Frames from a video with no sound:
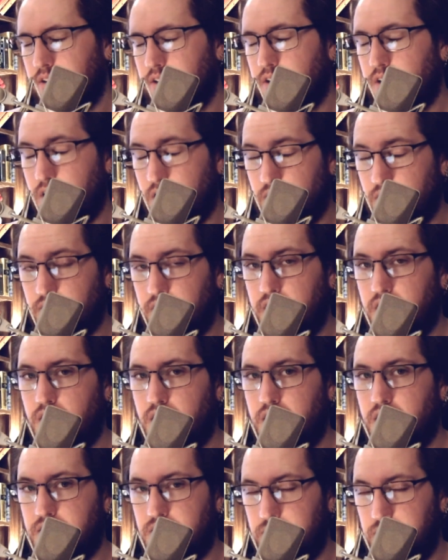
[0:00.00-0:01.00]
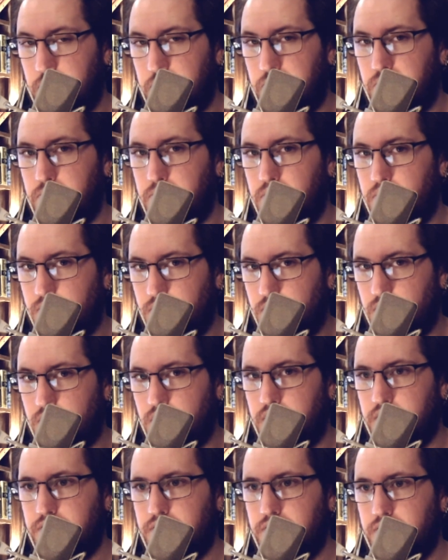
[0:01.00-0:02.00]
Curator has a memorable
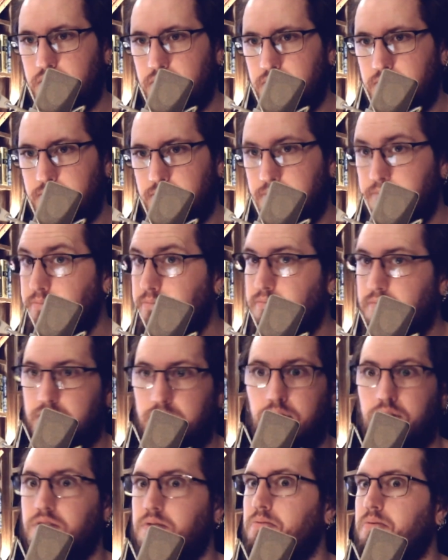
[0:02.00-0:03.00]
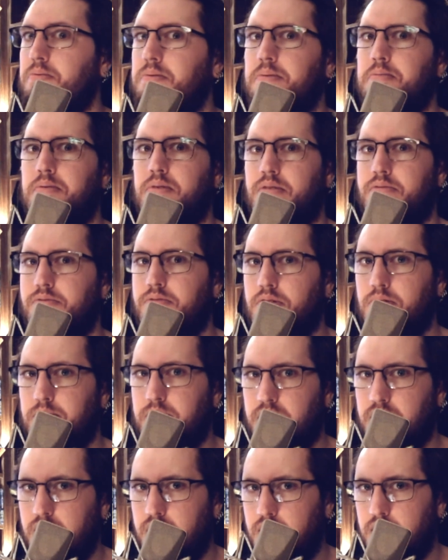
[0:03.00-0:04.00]
chorus. Multiple people have told me
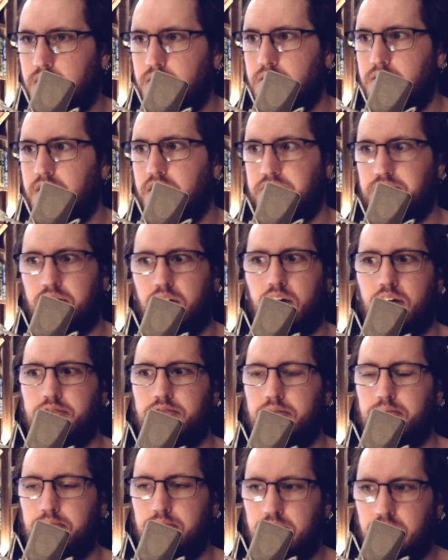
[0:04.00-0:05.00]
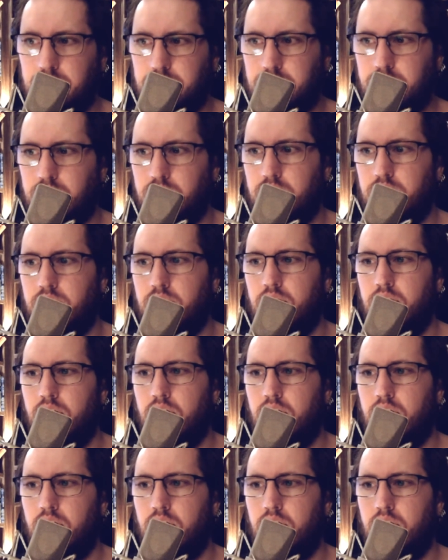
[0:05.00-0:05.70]
that. That's awesome. That's good.